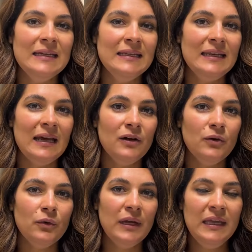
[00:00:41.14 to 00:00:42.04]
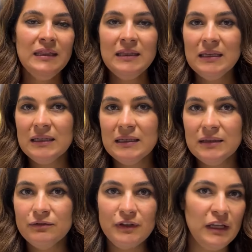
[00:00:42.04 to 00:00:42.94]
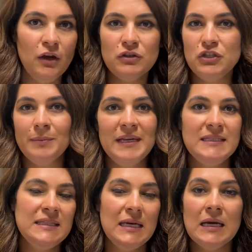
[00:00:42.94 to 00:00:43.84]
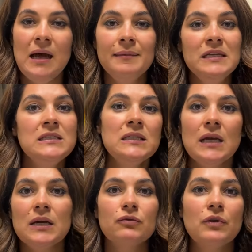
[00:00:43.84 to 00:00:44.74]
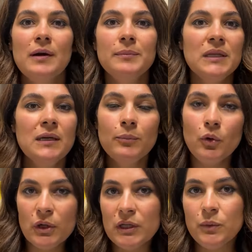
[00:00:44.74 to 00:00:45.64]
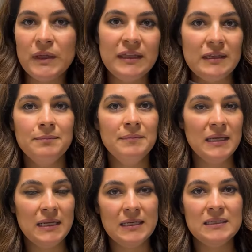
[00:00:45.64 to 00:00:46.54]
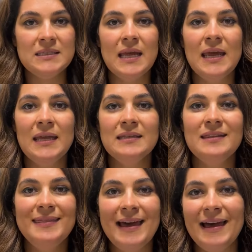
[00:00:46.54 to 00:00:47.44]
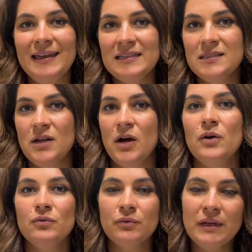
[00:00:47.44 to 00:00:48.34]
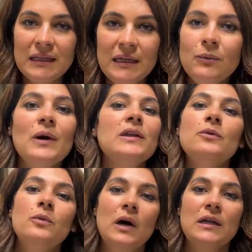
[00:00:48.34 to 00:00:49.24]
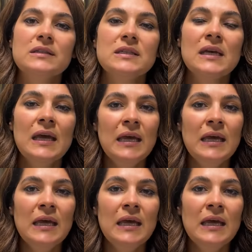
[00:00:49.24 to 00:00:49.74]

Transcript: Now, in the videos, you might see it coming to like a rumbling boil within minutes, and that is not really what you want.